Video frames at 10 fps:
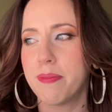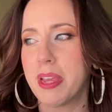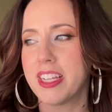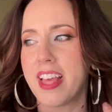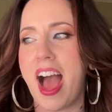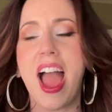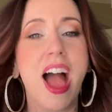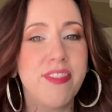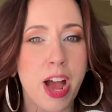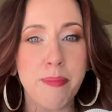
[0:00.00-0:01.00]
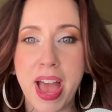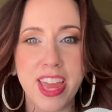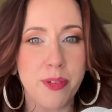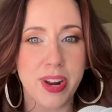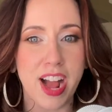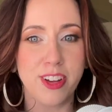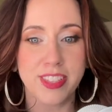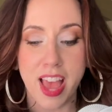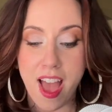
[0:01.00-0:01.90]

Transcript: Because I have not met anyone else.